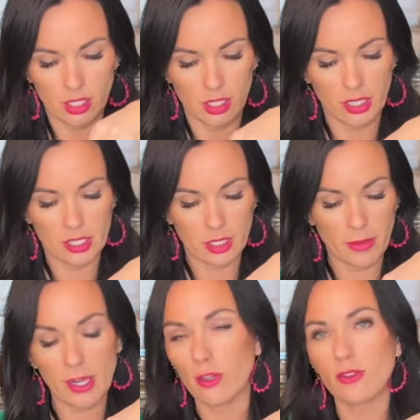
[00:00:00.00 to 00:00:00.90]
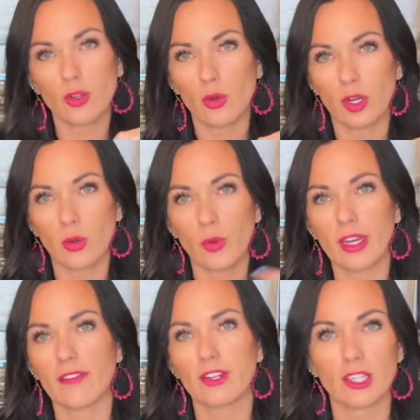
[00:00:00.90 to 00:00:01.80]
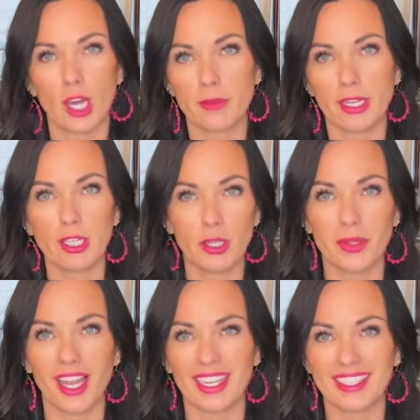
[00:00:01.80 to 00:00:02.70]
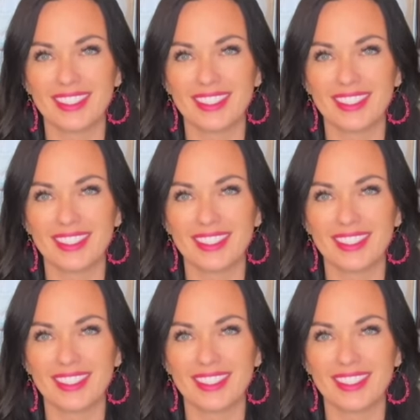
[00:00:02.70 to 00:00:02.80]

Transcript: and tomatoes or whatever topping you would like.